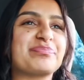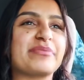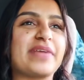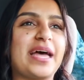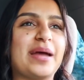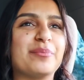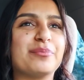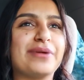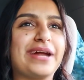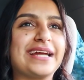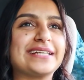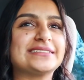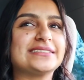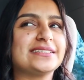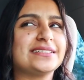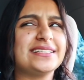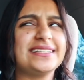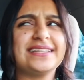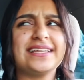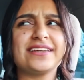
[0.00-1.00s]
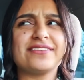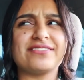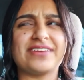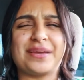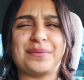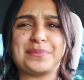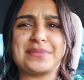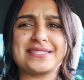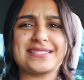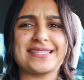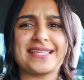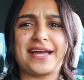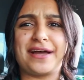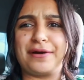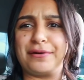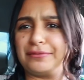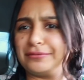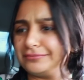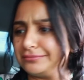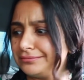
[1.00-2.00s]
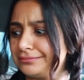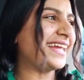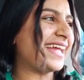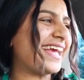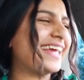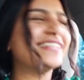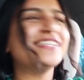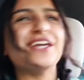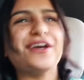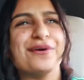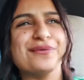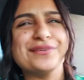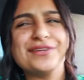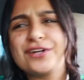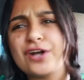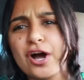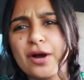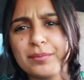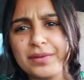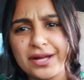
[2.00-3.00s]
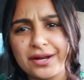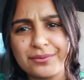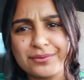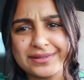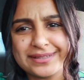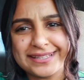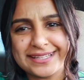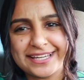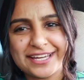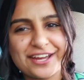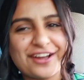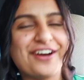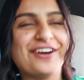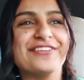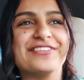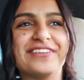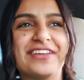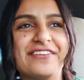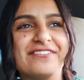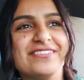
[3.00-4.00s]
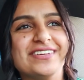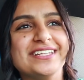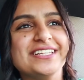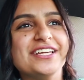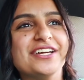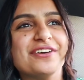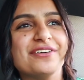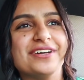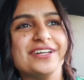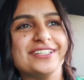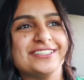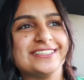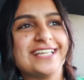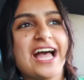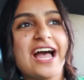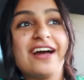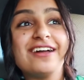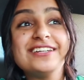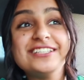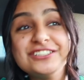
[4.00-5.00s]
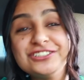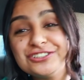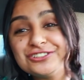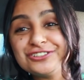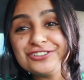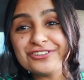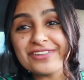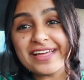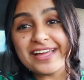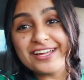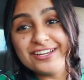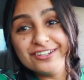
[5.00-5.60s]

I'm practically like famous now. And the only comment I really get on that video is, how did you do the